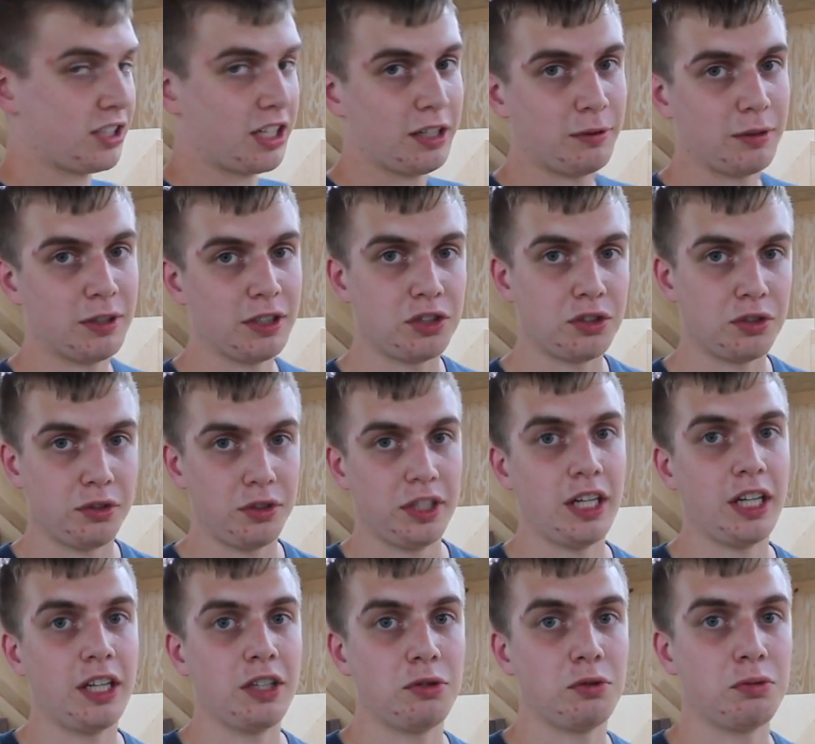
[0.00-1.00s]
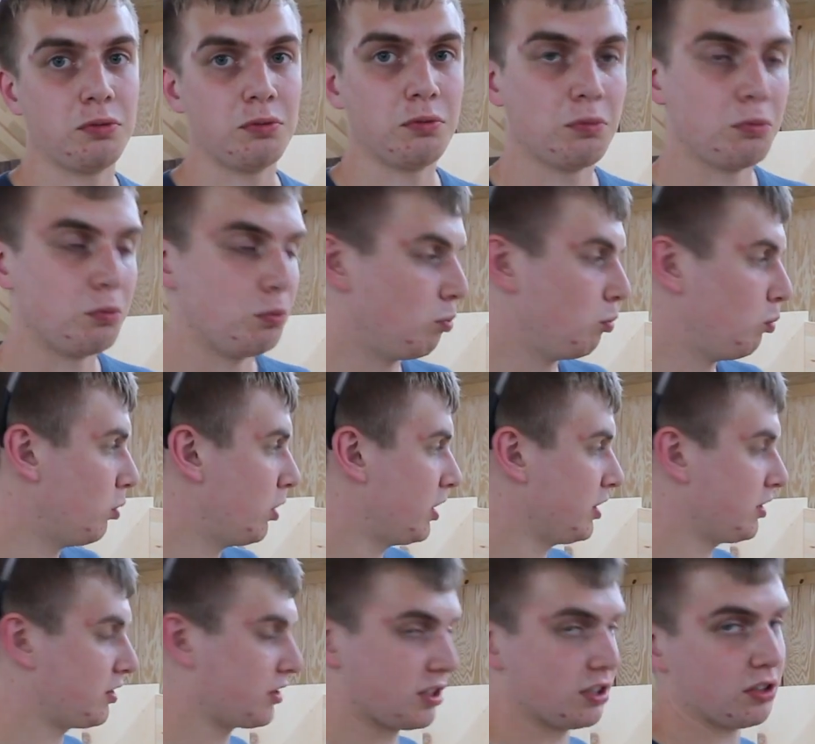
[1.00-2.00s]
kind of want to show you guys what
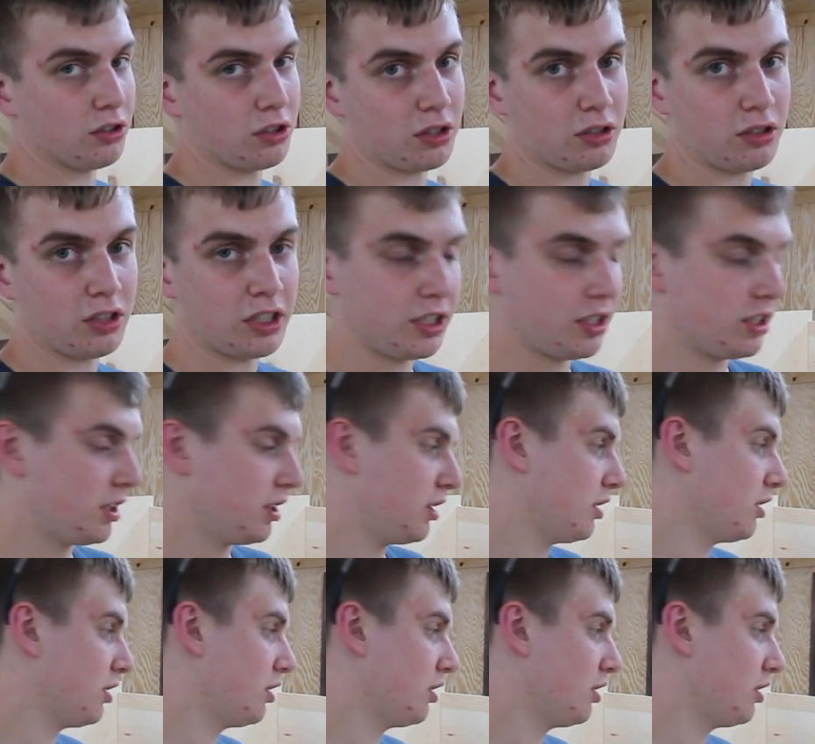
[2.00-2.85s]
it's going to look like.